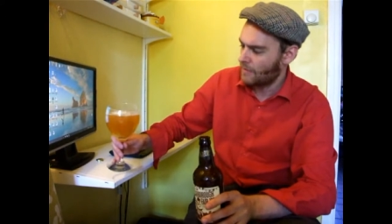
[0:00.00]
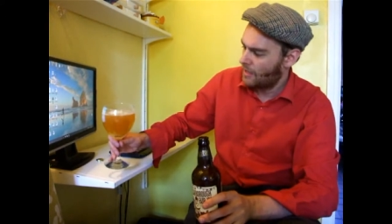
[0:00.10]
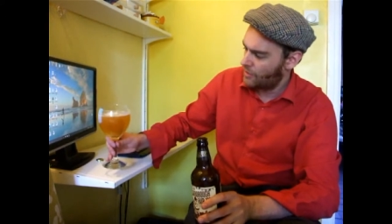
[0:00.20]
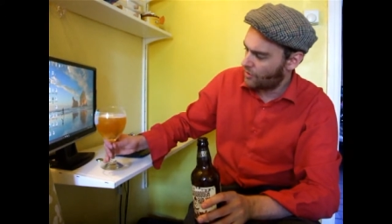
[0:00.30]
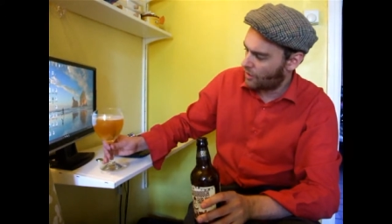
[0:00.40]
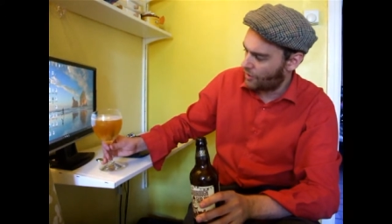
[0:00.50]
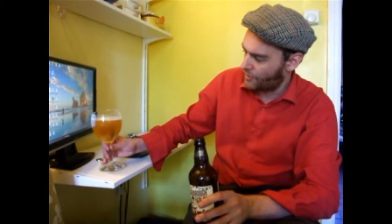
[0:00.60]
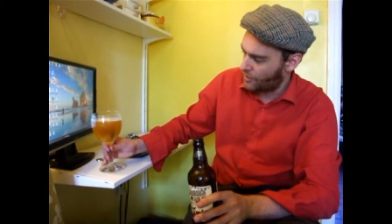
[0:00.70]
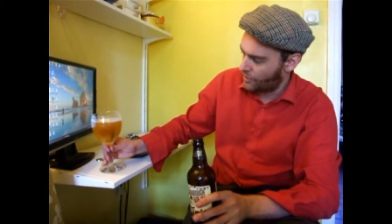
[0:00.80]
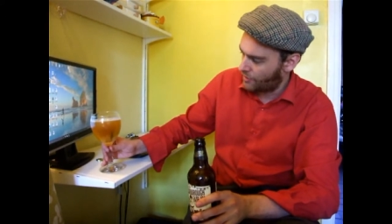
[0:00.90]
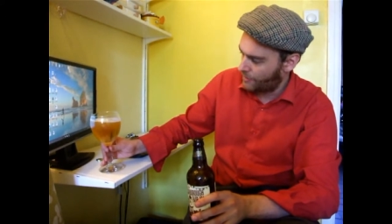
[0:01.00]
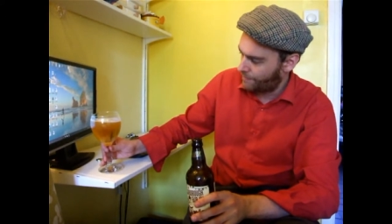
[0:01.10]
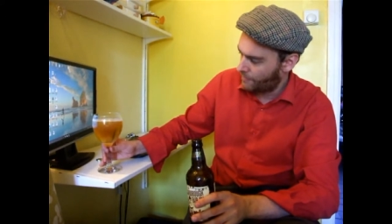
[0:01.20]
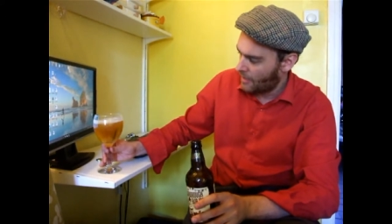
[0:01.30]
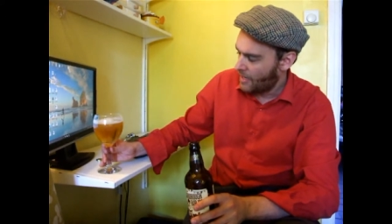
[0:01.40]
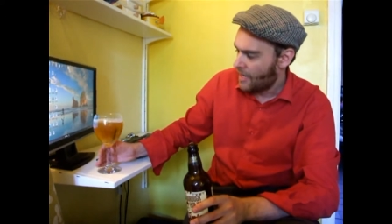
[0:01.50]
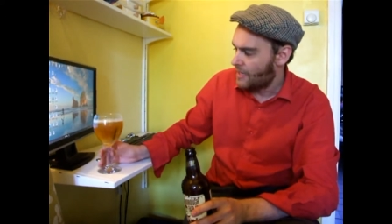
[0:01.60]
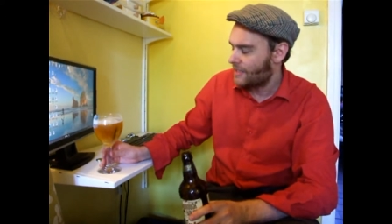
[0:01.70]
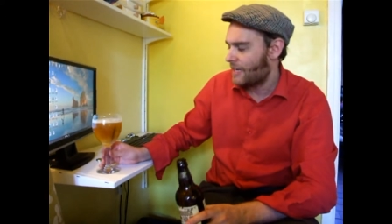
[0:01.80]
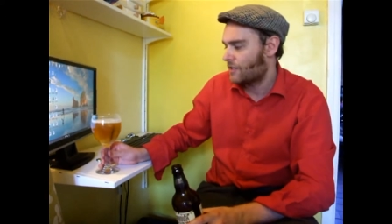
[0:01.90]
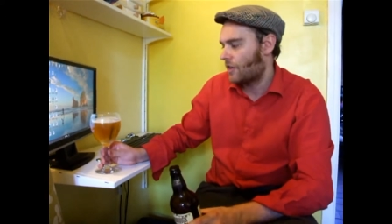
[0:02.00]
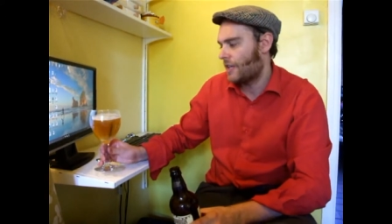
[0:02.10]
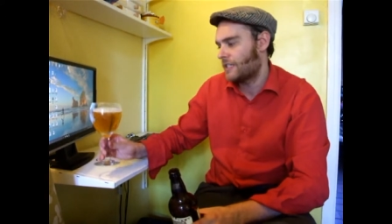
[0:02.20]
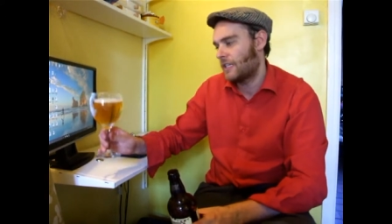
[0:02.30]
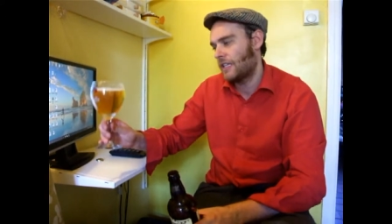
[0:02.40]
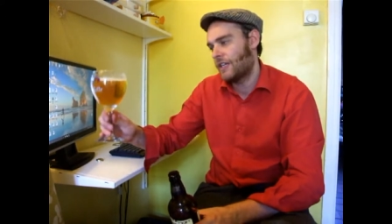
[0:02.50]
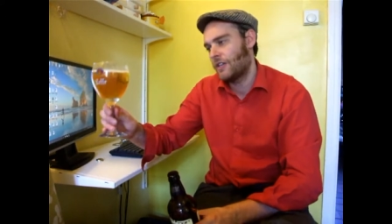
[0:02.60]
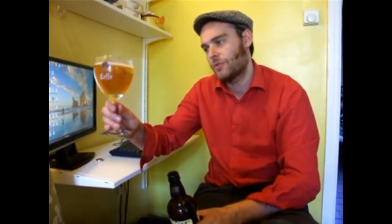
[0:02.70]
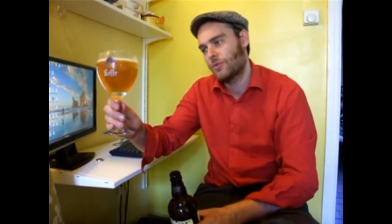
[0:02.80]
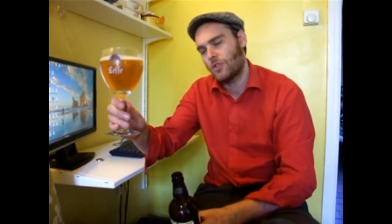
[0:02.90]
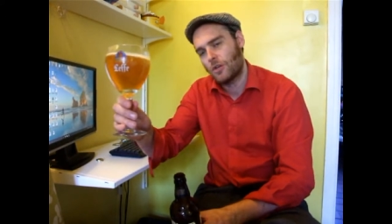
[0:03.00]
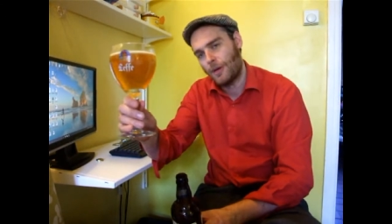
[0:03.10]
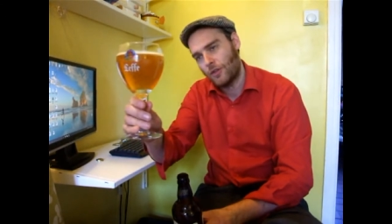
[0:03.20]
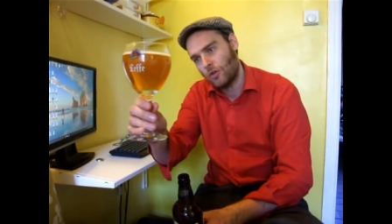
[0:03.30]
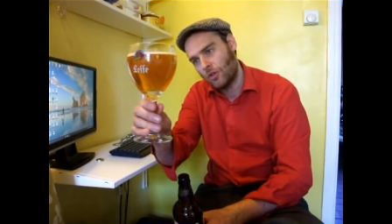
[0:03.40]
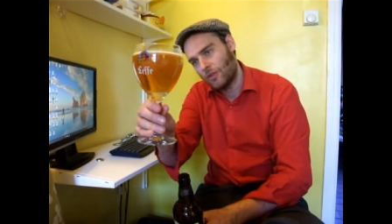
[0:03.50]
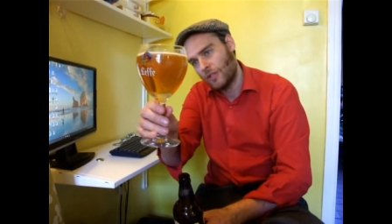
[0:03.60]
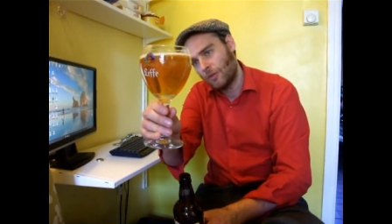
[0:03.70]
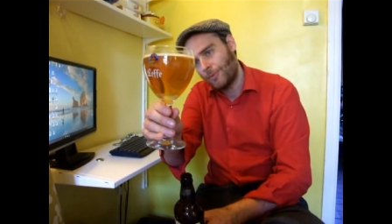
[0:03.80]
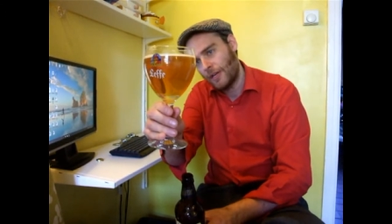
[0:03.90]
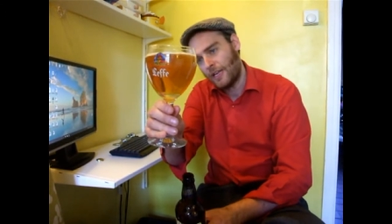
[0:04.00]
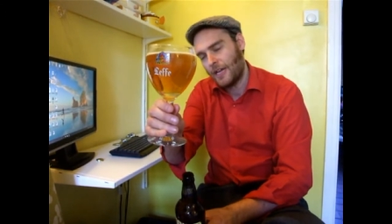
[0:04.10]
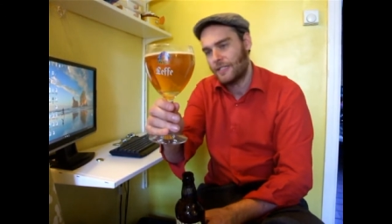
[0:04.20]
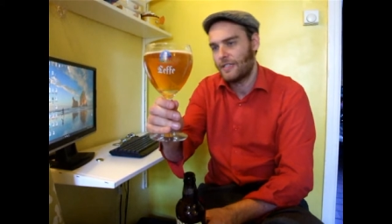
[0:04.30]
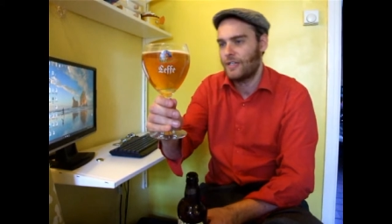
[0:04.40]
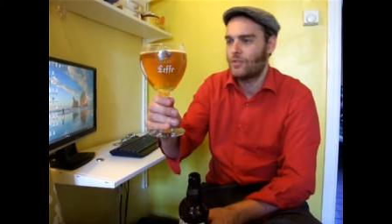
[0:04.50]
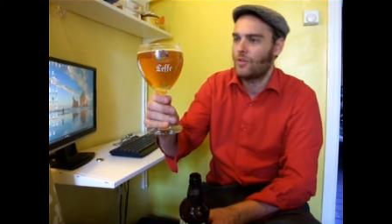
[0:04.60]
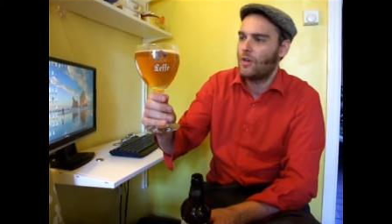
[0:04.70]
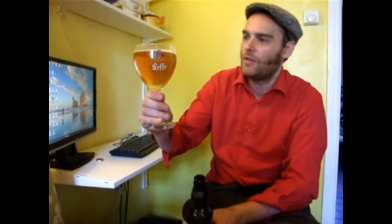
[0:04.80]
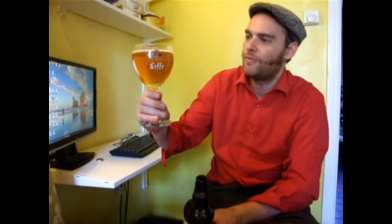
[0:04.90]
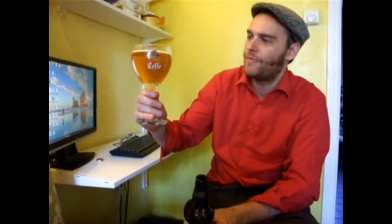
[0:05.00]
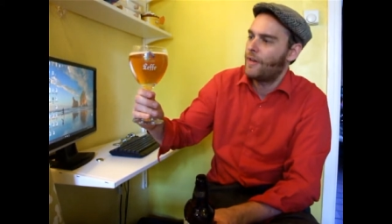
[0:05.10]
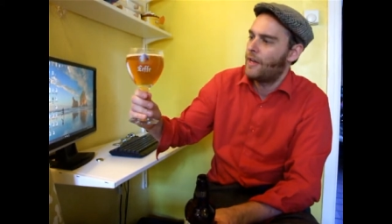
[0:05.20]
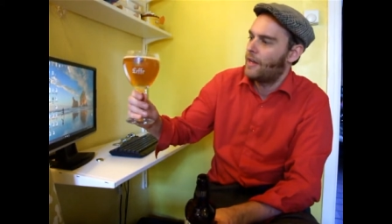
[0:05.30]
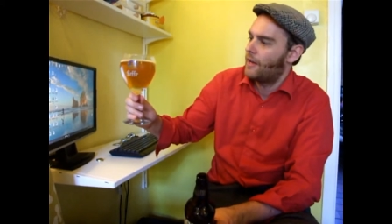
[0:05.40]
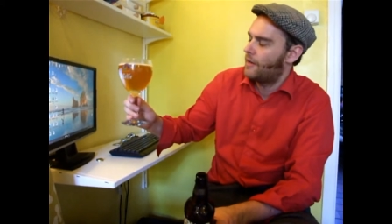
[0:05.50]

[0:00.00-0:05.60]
It's not conditioned. It's nice, got a nice clearness, we can talk about the colour a little bit, yeah, it's a nice sort of uh,